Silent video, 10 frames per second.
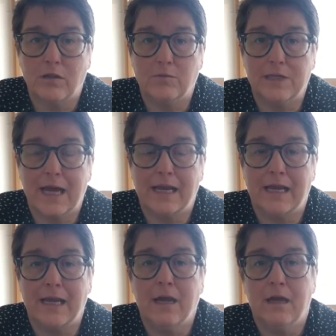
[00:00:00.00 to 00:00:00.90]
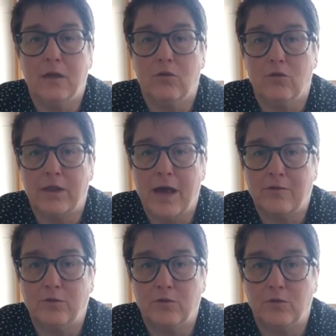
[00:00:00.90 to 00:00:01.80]
them daily, who are in
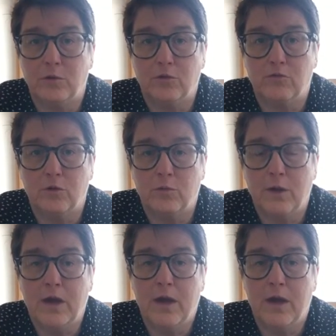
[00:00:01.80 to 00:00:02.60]
that vulnerable group.